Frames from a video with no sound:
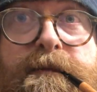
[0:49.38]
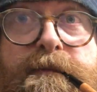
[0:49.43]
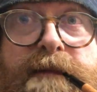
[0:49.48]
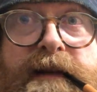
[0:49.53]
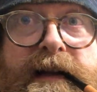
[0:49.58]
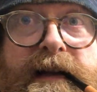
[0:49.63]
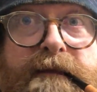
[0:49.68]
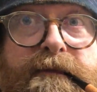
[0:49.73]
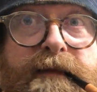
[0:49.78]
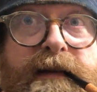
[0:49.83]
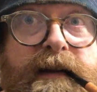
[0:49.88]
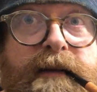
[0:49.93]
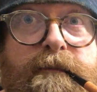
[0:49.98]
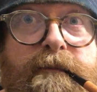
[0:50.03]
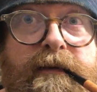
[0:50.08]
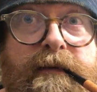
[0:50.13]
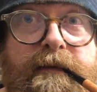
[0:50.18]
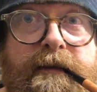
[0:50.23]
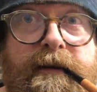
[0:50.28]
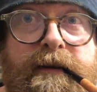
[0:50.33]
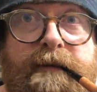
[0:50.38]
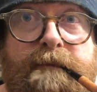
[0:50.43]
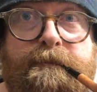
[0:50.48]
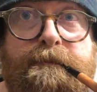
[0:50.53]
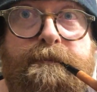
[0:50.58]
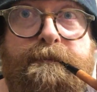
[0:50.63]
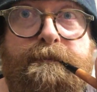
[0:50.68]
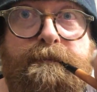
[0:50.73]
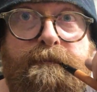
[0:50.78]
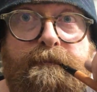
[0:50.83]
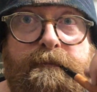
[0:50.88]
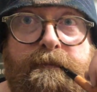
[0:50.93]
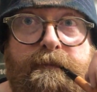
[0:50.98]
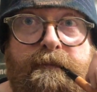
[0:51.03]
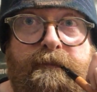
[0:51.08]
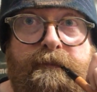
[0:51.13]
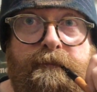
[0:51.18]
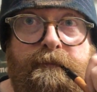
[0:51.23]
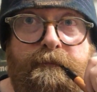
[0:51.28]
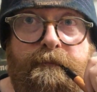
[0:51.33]
yeah, if anyone,
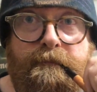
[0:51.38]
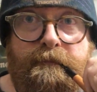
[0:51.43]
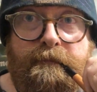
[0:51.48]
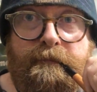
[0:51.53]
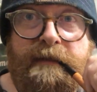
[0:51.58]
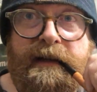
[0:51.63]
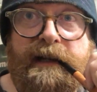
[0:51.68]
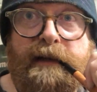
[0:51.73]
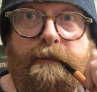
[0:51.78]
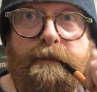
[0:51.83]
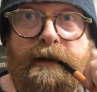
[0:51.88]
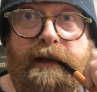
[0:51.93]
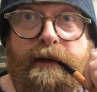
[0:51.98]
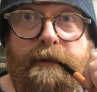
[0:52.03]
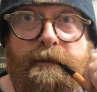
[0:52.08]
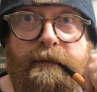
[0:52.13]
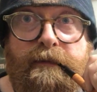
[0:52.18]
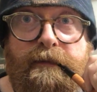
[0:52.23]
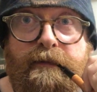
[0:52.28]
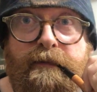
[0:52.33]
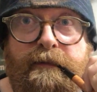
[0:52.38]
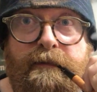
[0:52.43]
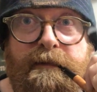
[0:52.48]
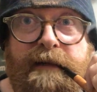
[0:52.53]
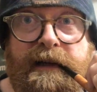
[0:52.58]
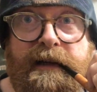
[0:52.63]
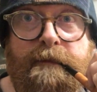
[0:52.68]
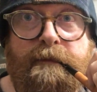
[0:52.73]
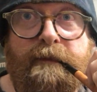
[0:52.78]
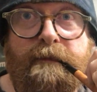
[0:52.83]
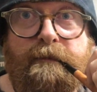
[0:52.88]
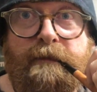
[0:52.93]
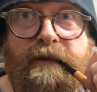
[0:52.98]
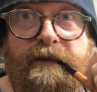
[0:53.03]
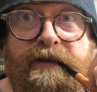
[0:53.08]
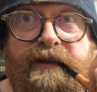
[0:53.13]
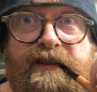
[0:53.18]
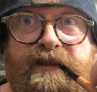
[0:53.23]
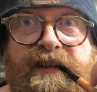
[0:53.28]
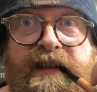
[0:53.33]
Dale Piper or anyone
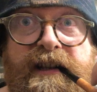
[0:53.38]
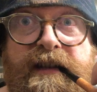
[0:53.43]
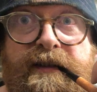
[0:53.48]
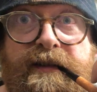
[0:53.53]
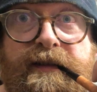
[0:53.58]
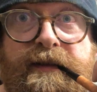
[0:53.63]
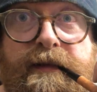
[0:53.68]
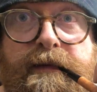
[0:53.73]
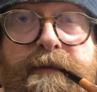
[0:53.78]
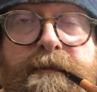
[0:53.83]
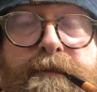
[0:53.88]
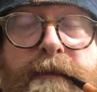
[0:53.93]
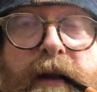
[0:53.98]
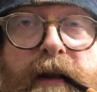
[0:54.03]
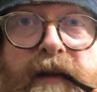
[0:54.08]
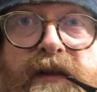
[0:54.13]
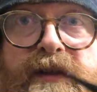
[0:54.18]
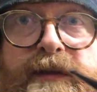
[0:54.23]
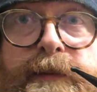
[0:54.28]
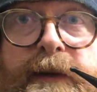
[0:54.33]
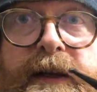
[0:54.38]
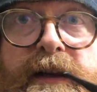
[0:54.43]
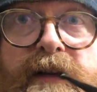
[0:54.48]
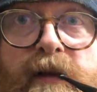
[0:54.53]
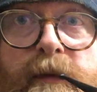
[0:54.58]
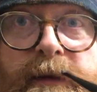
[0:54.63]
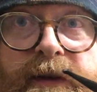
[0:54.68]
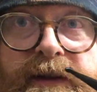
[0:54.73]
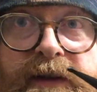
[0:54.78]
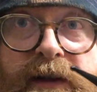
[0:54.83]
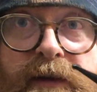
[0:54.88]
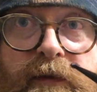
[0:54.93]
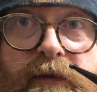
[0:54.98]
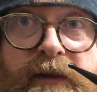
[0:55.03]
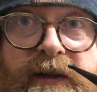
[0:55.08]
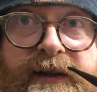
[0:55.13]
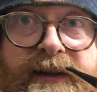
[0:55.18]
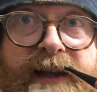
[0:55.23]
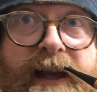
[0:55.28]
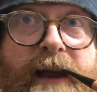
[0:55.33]
watches this and has been commenting on
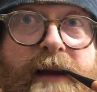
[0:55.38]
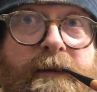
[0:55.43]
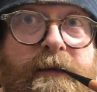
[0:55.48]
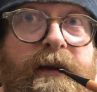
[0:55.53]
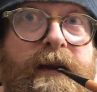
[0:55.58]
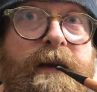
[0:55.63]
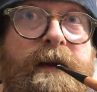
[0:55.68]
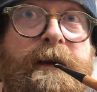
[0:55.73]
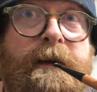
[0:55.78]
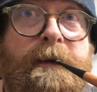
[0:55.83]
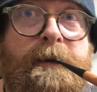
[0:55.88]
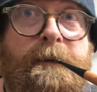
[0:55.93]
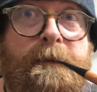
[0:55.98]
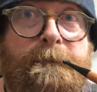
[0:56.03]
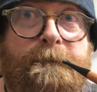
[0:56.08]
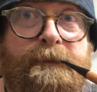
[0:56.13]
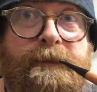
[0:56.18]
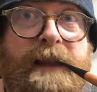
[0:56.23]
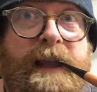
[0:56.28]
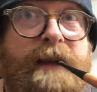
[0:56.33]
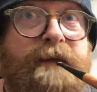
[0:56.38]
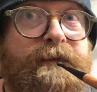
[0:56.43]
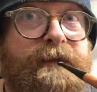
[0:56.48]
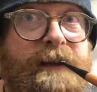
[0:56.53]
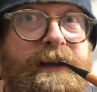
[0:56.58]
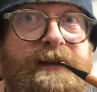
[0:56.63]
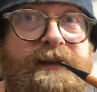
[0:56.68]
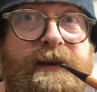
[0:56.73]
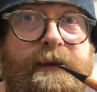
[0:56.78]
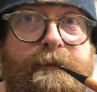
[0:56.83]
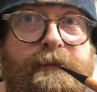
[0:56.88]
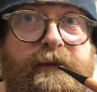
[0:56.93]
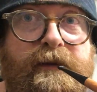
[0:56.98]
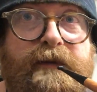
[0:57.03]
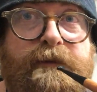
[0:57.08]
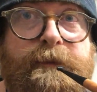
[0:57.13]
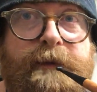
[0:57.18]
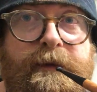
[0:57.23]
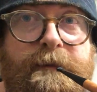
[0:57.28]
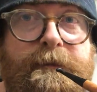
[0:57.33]
the sound, if there's an
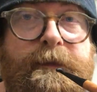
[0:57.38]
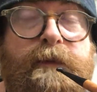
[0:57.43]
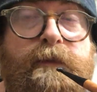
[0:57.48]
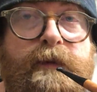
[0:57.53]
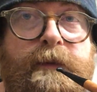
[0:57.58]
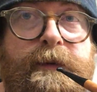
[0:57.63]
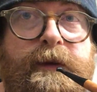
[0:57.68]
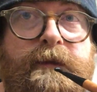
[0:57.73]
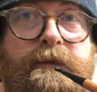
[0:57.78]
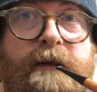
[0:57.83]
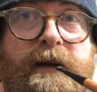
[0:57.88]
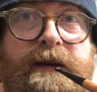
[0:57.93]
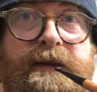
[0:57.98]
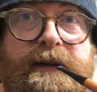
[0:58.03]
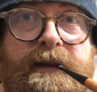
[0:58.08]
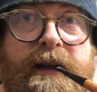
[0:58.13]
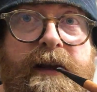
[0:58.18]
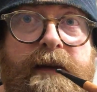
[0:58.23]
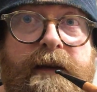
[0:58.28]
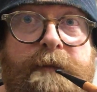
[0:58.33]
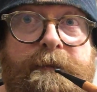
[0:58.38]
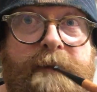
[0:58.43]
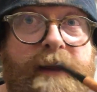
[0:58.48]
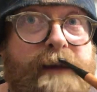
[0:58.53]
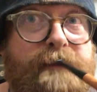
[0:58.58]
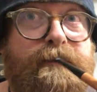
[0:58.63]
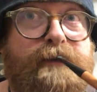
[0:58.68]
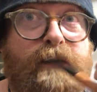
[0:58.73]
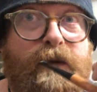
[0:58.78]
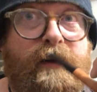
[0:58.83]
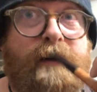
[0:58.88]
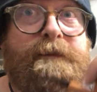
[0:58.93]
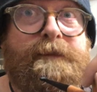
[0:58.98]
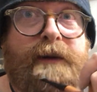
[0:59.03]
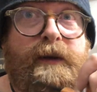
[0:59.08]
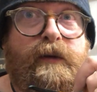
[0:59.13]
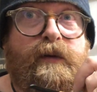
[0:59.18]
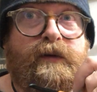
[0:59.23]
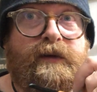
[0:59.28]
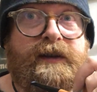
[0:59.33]
improvement, it would be great to hear. If not,
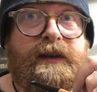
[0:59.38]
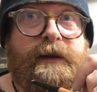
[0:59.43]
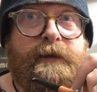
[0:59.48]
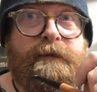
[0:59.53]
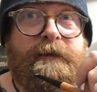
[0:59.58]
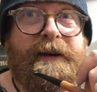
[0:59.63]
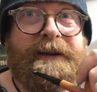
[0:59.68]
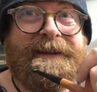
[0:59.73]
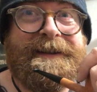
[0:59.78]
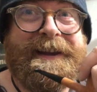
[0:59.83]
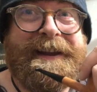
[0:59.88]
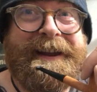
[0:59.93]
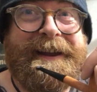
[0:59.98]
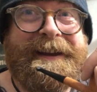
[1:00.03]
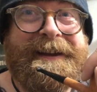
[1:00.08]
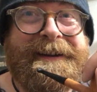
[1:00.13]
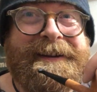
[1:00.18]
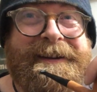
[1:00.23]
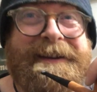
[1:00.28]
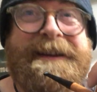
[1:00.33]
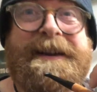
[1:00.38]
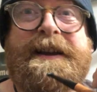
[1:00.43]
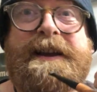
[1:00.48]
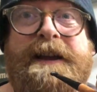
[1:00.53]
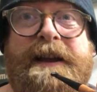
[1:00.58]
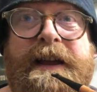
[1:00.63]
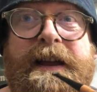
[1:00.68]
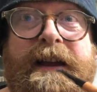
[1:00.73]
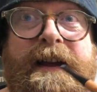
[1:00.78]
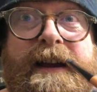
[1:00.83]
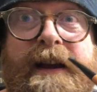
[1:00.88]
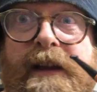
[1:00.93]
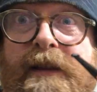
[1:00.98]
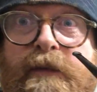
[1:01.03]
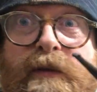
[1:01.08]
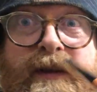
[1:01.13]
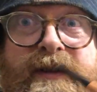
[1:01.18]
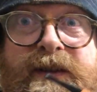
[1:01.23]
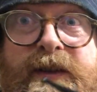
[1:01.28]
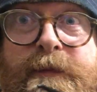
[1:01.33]
also great to hear.
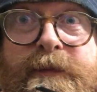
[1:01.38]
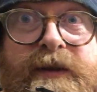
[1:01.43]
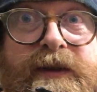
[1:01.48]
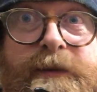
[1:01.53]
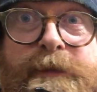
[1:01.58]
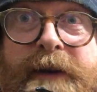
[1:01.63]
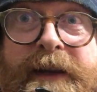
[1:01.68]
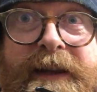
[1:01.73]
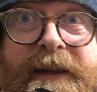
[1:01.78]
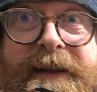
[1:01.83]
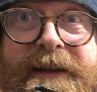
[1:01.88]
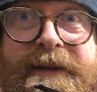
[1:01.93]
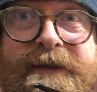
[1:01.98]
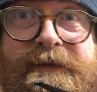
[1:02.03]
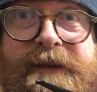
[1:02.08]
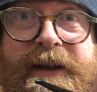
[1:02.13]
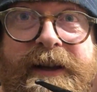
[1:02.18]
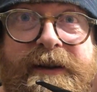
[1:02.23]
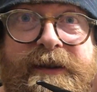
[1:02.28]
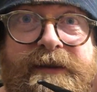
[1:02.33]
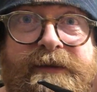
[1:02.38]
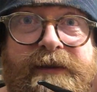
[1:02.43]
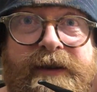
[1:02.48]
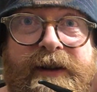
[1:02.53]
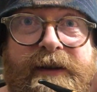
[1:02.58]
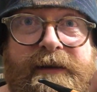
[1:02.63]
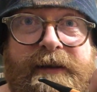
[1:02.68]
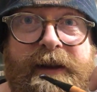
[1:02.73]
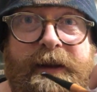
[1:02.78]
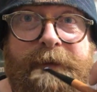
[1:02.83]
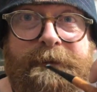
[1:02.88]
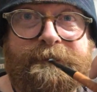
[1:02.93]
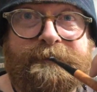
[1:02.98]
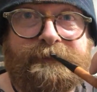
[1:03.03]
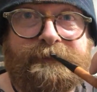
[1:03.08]
Otherwise I'm just making these videos for nothing.